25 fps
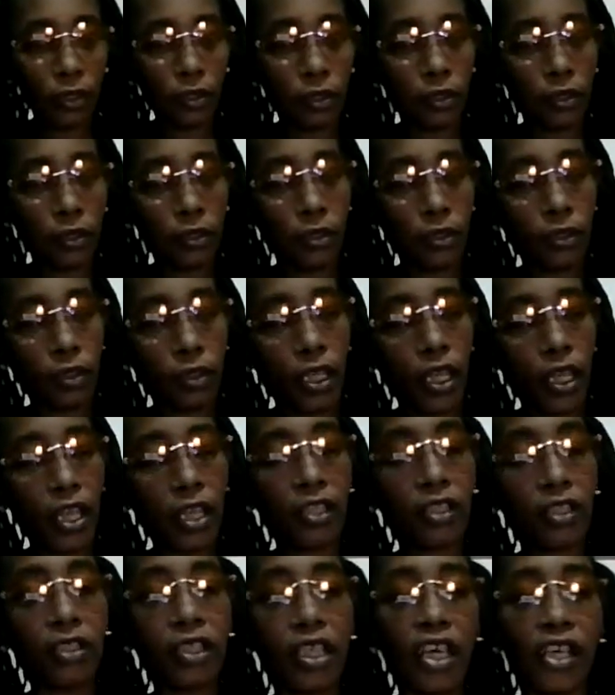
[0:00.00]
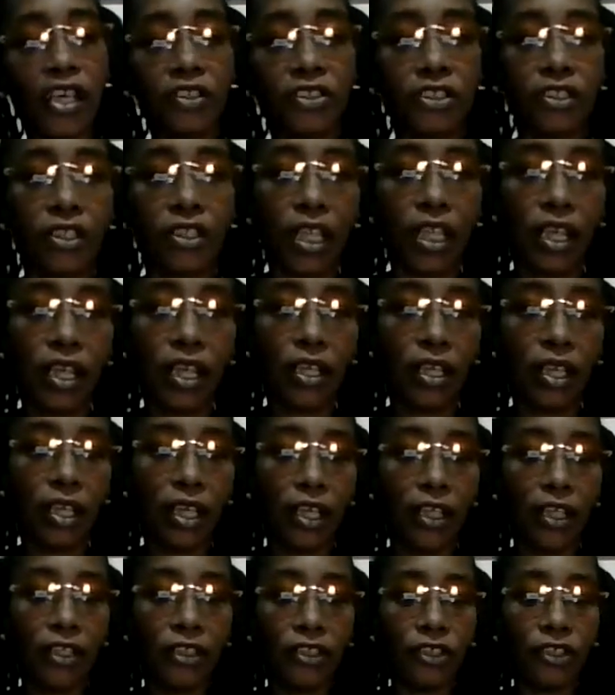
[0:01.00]
had a nonchalant
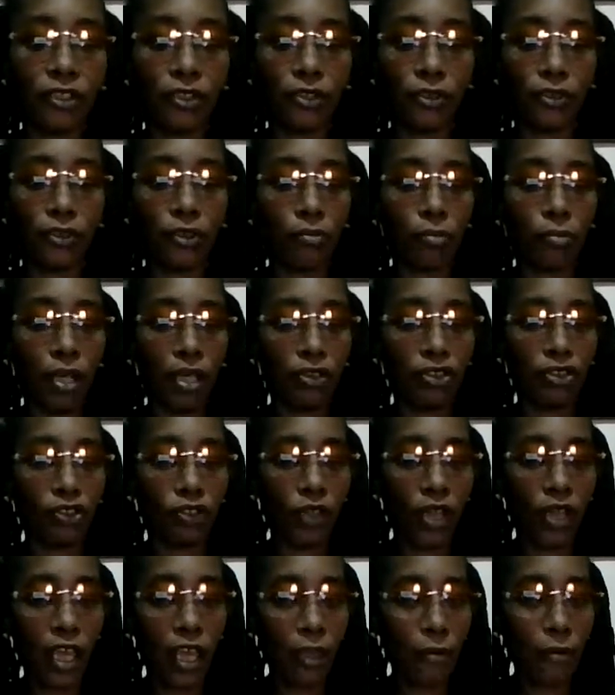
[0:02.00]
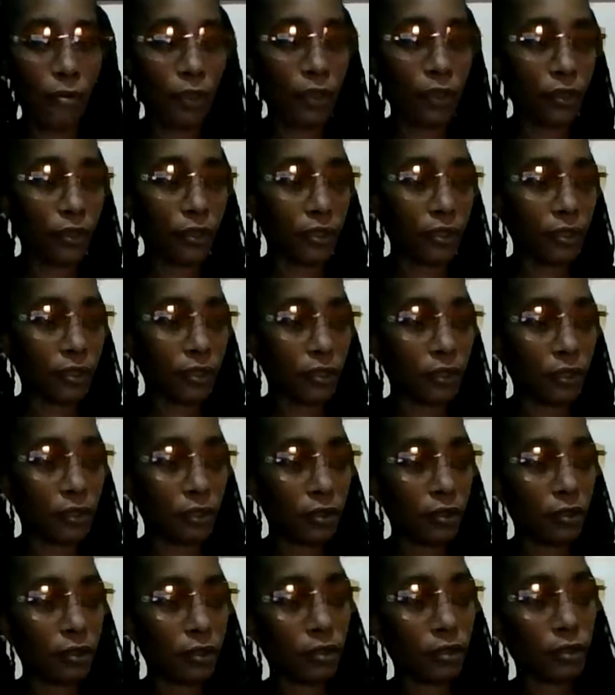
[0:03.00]
attitude about your happiness.
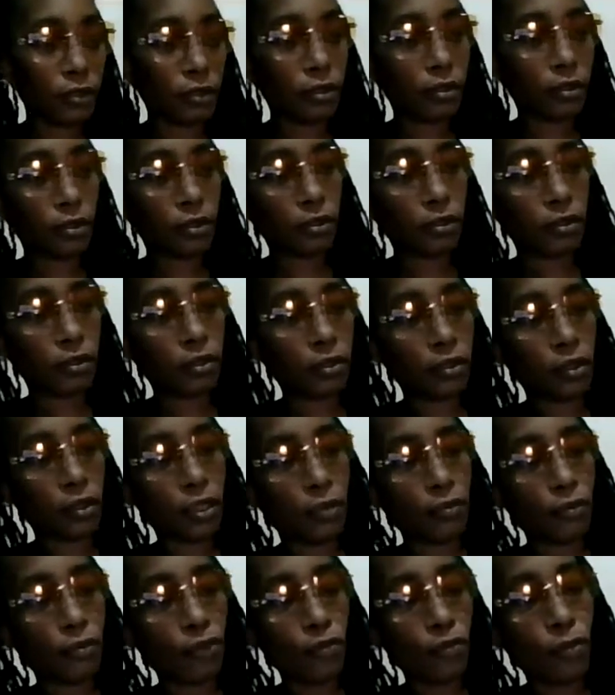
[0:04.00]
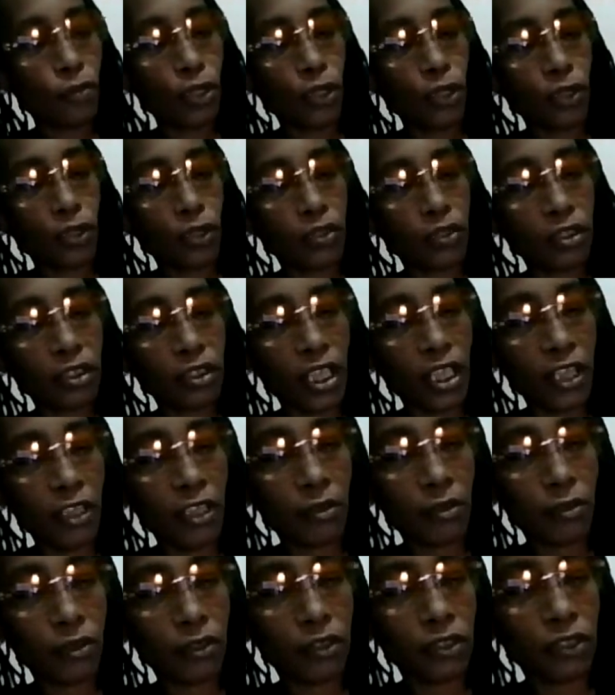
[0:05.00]
You've been on a cycle with
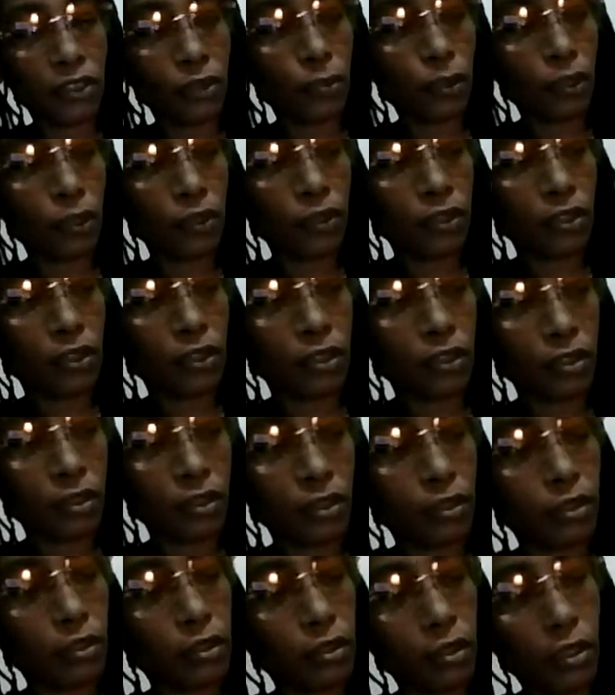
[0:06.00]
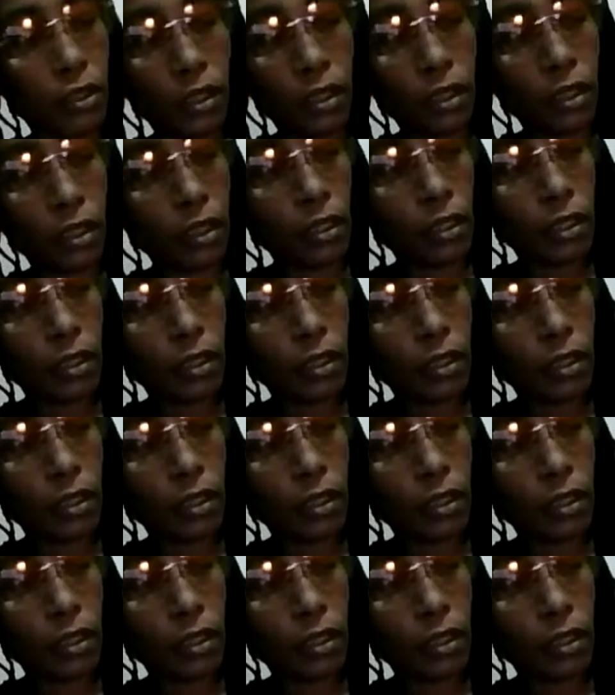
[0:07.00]
this person so